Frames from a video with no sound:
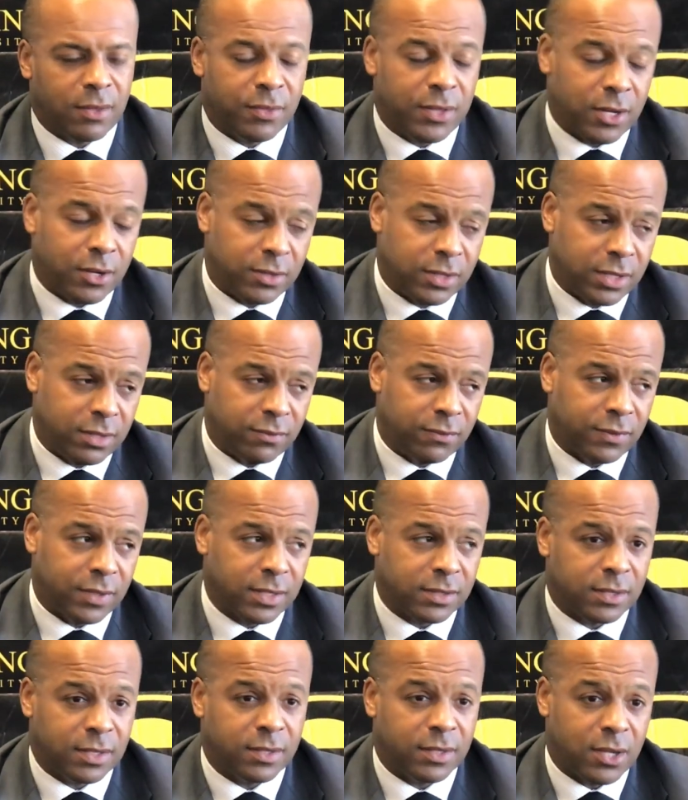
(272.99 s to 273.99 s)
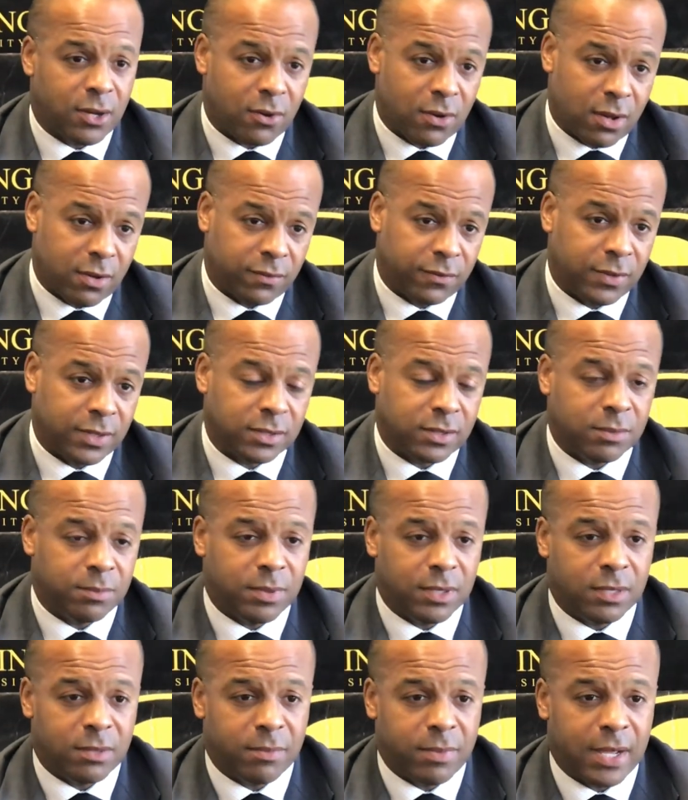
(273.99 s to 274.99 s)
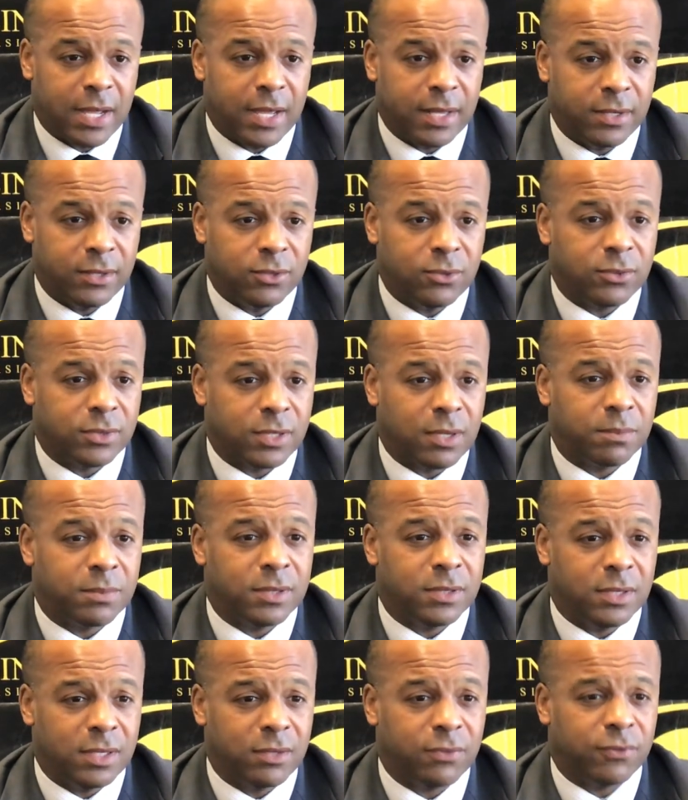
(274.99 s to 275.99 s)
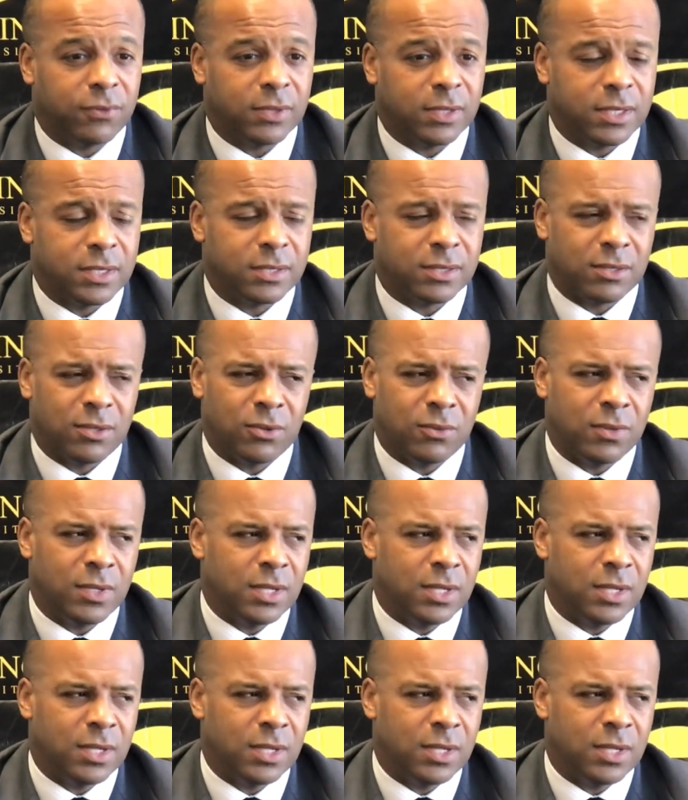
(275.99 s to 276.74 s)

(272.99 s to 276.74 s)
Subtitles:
their defense and their offense to be in a bind and do something differently. So,